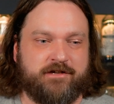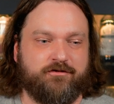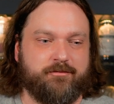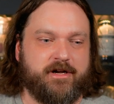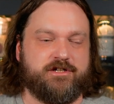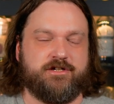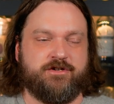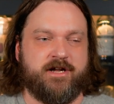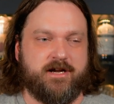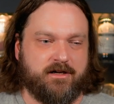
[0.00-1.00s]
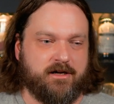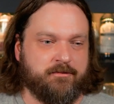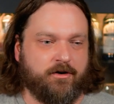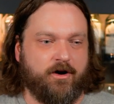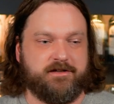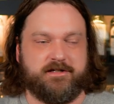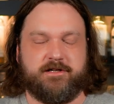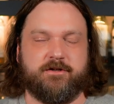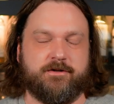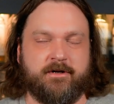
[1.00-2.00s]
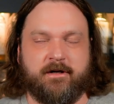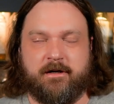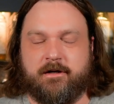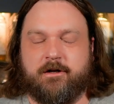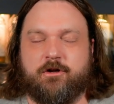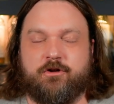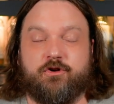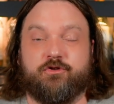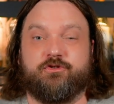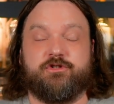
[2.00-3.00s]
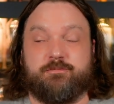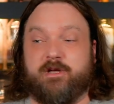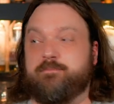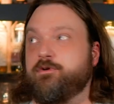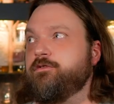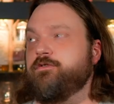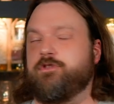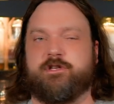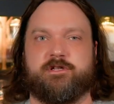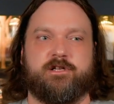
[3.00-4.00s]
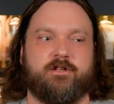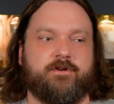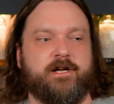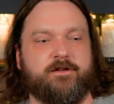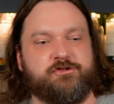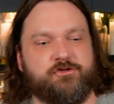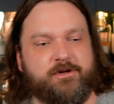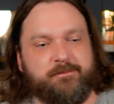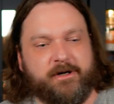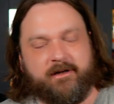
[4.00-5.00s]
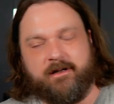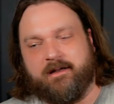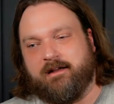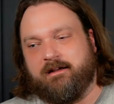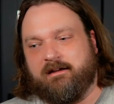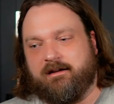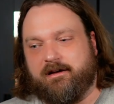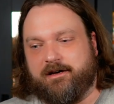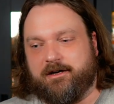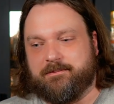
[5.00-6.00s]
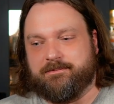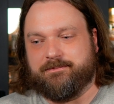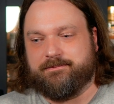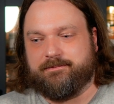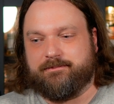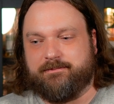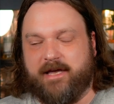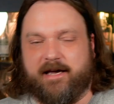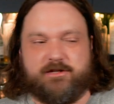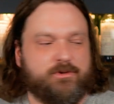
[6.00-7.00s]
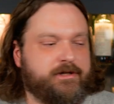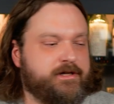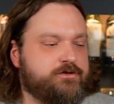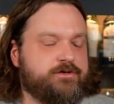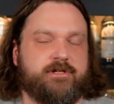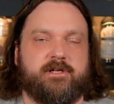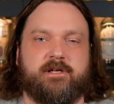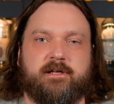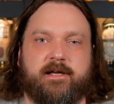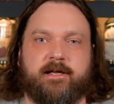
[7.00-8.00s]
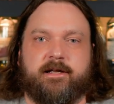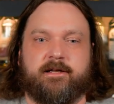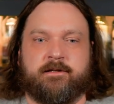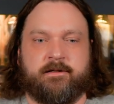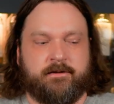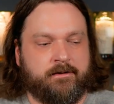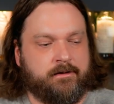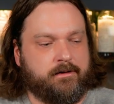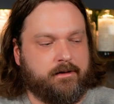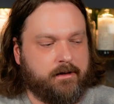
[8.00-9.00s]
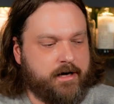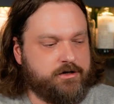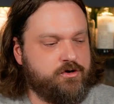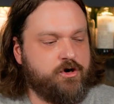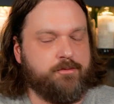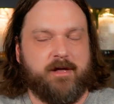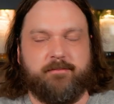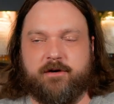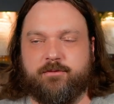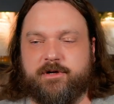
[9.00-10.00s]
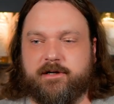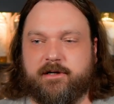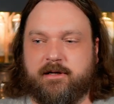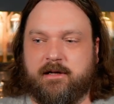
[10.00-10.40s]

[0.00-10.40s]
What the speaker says: information. You're not going to come across it in your local newspaper for the distillery down the street. But yeah, it's really interesting, and I do hope that Benriach